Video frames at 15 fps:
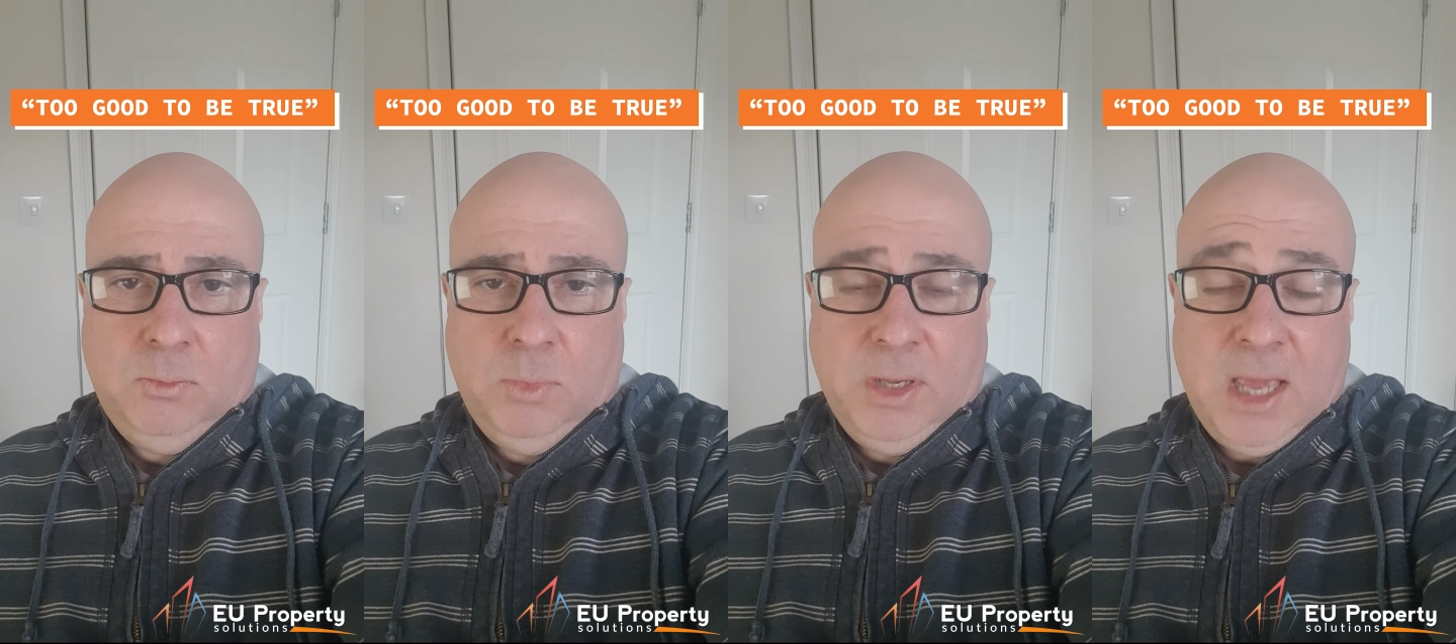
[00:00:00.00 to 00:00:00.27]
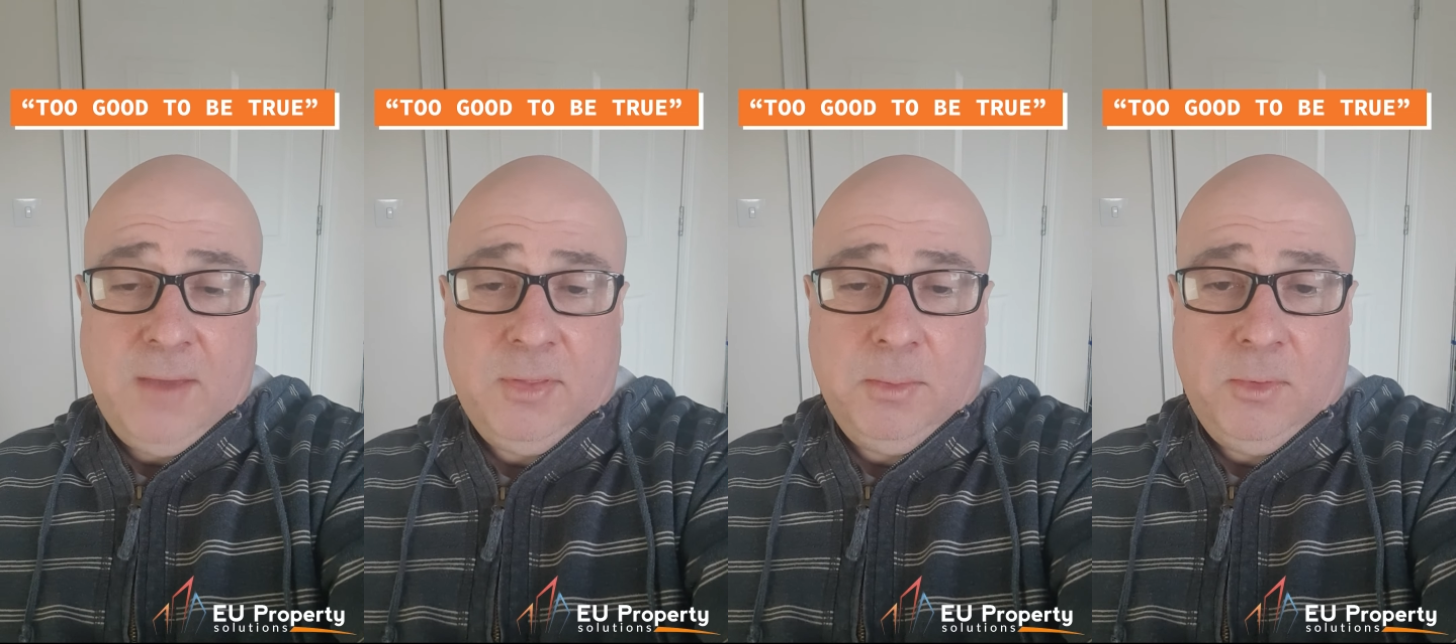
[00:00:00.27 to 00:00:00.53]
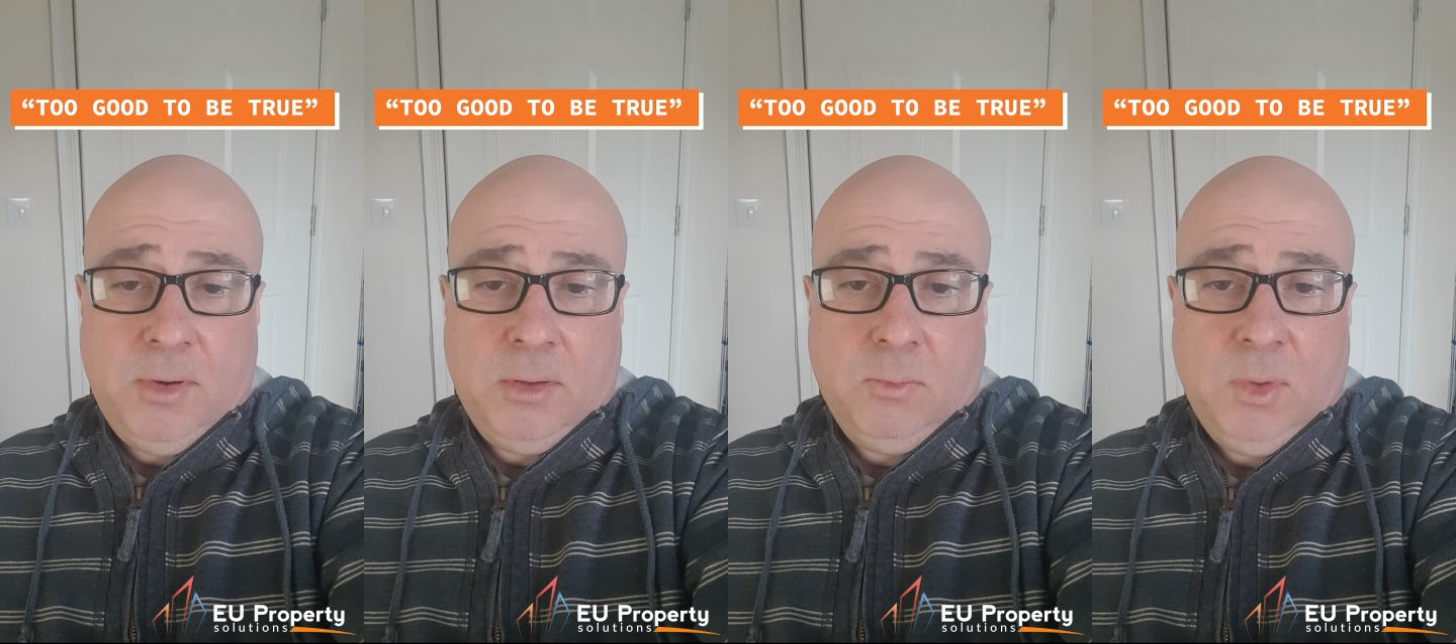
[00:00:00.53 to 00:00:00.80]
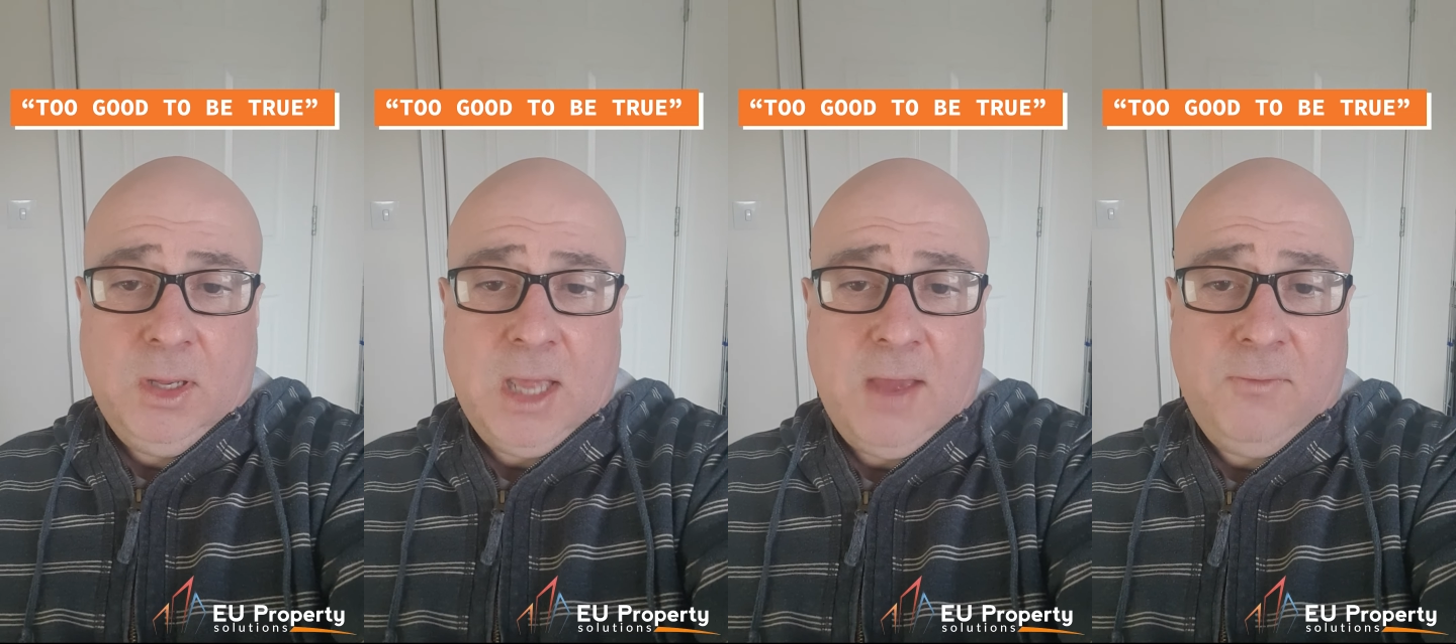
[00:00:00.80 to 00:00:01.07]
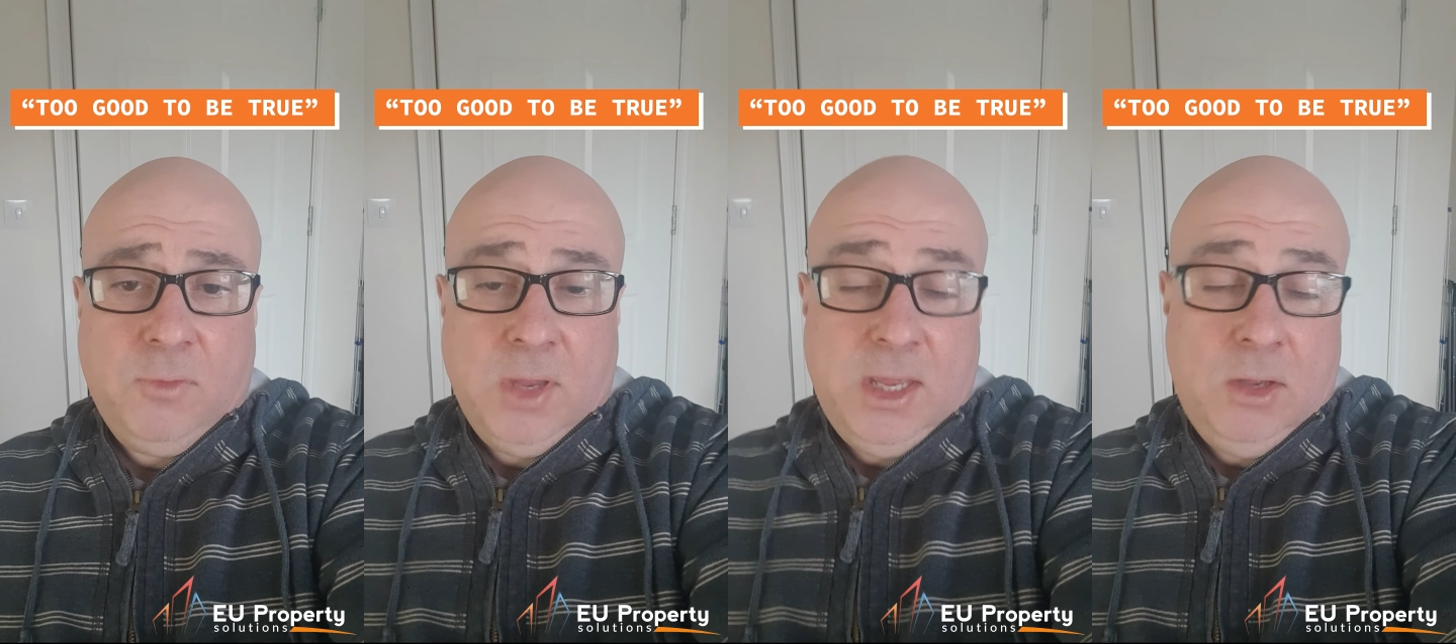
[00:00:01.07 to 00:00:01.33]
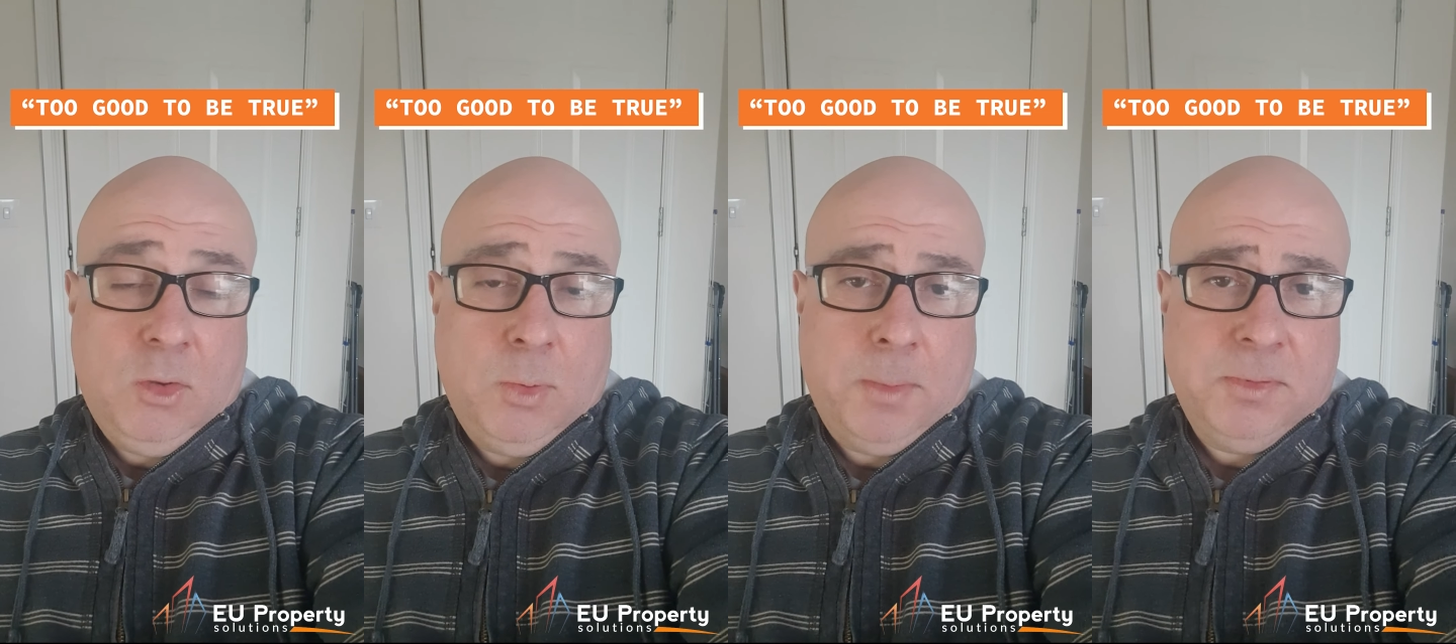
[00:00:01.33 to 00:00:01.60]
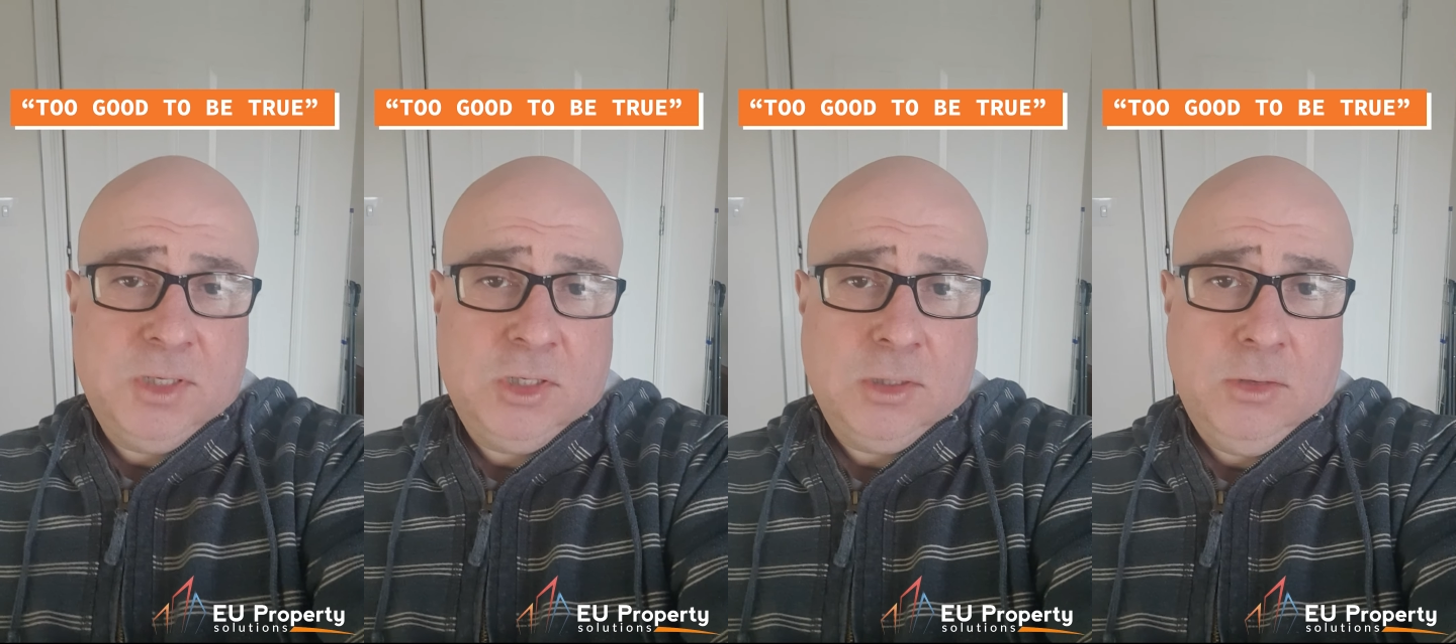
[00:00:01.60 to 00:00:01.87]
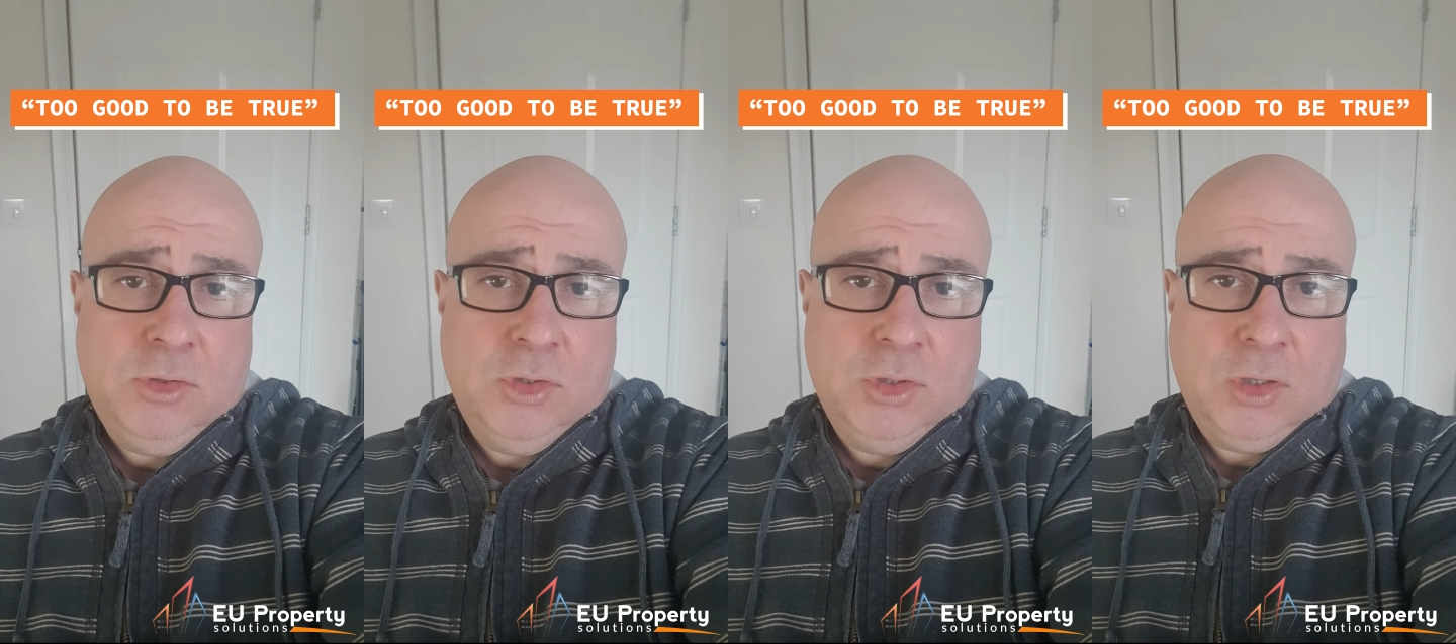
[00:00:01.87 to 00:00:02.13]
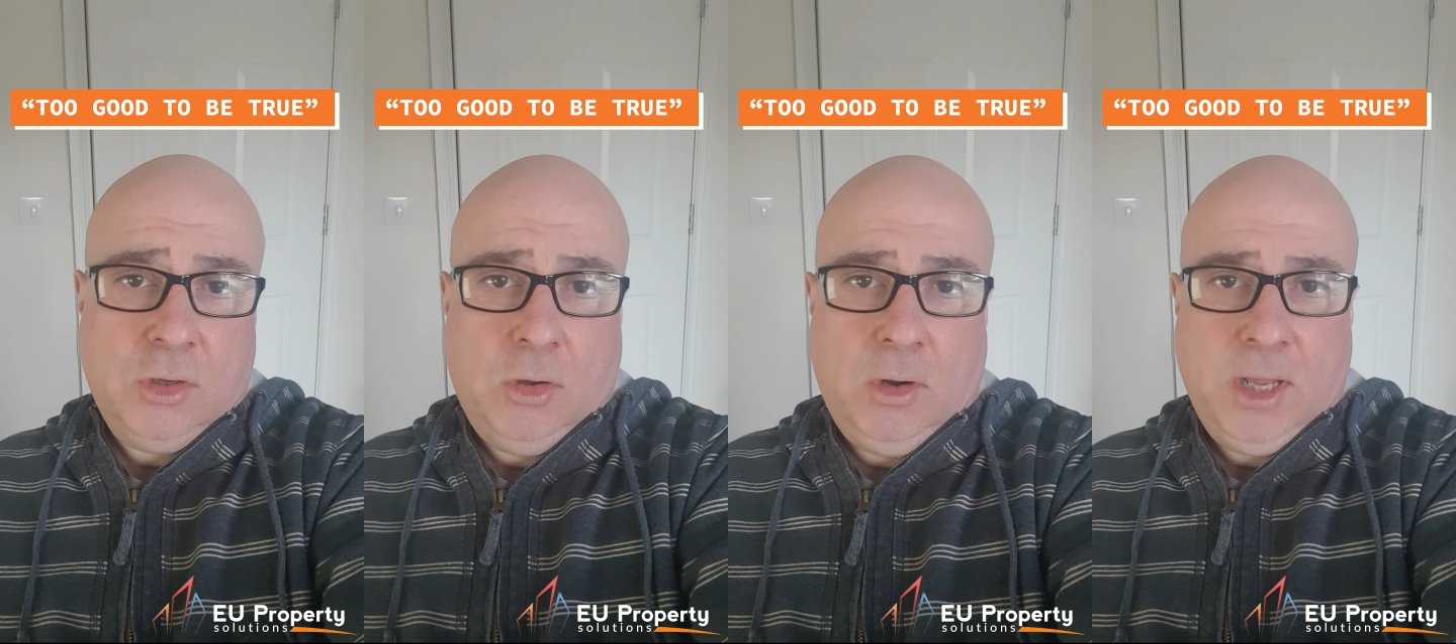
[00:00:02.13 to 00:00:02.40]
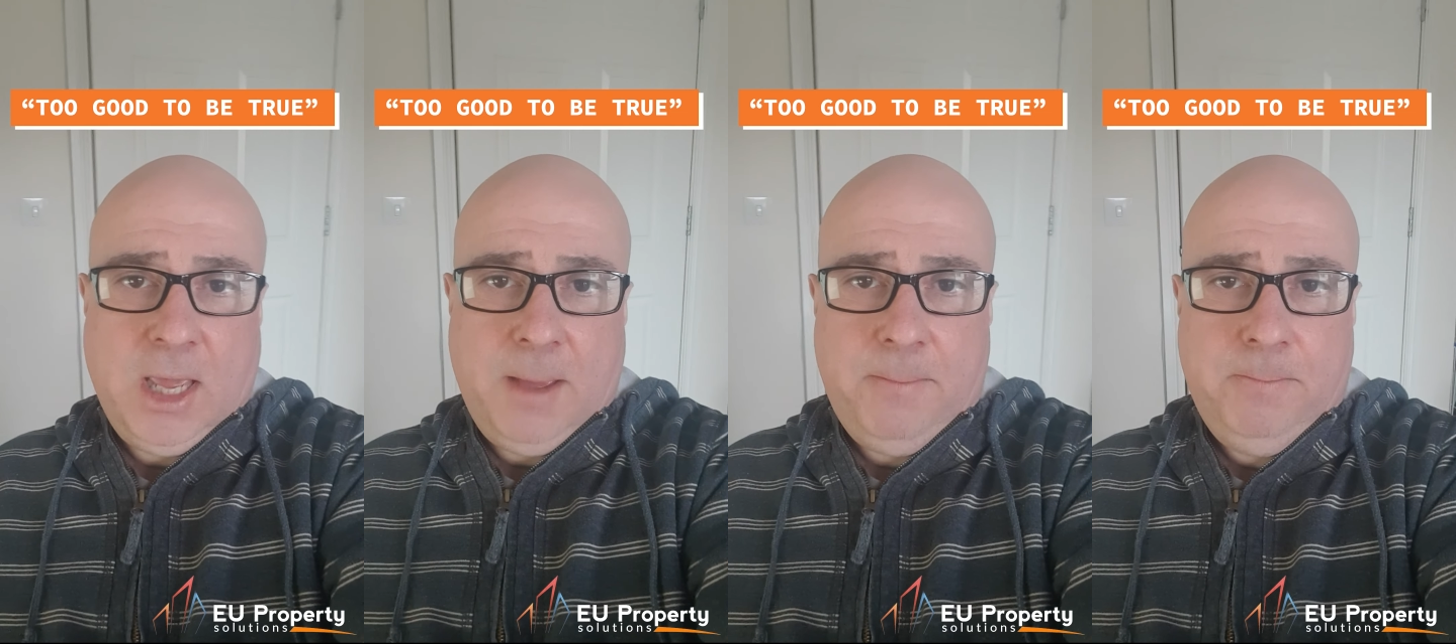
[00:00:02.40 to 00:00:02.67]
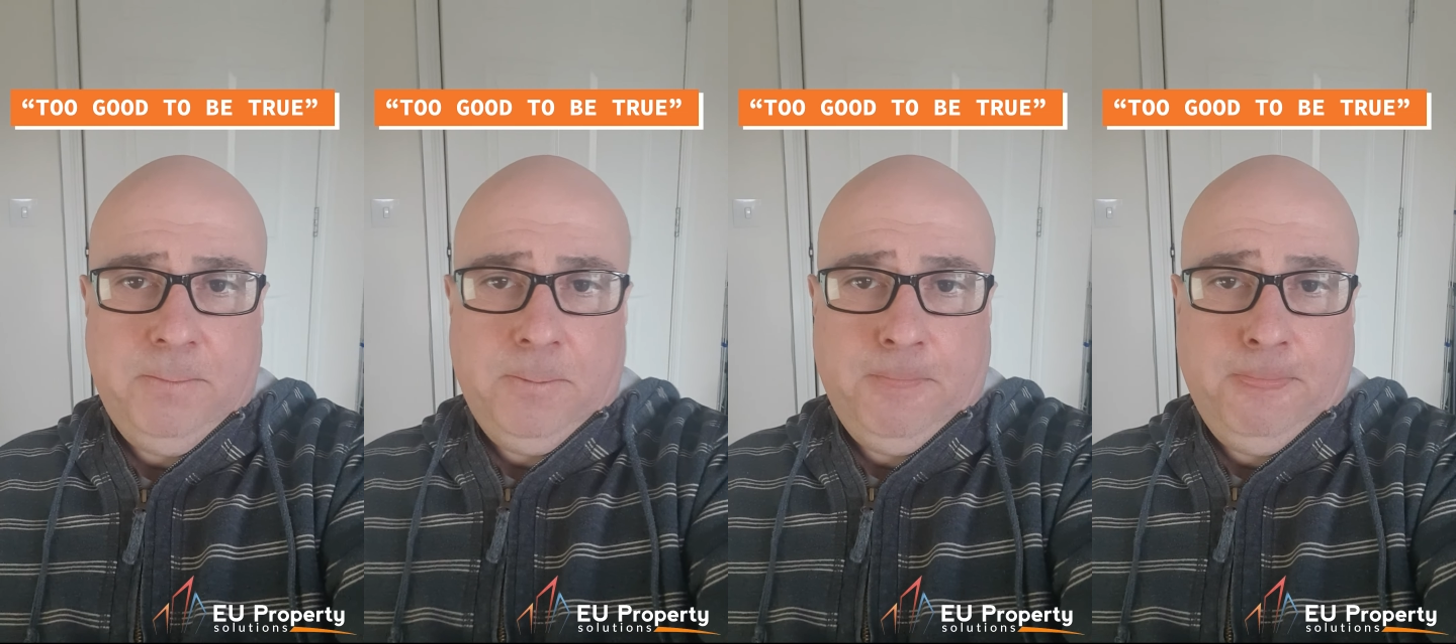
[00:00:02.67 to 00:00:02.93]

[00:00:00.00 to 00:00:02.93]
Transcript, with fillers: we gave them we gave EU Property Solutions a call again,